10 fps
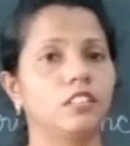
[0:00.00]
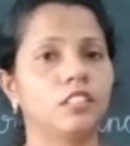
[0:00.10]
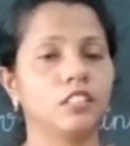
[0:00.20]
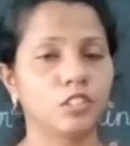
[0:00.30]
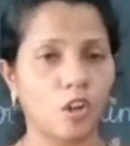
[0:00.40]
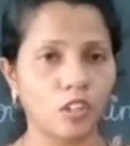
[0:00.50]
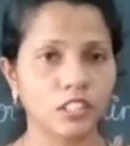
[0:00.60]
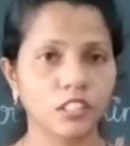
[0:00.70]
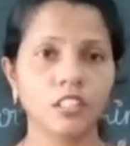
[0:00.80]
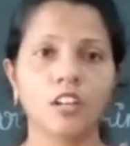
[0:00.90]
the
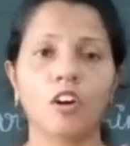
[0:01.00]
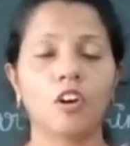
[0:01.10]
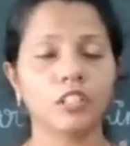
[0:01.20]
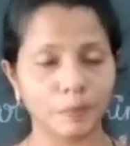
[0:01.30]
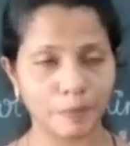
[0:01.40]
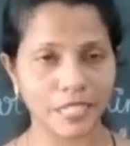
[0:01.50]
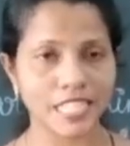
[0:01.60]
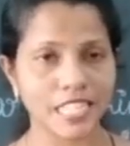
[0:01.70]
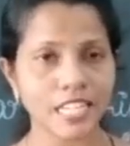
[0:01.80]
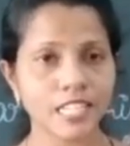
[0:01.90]
daughter or the
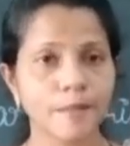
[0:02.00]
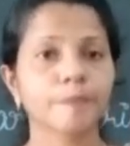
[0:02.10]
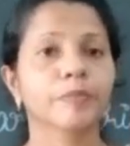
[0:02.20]
princess,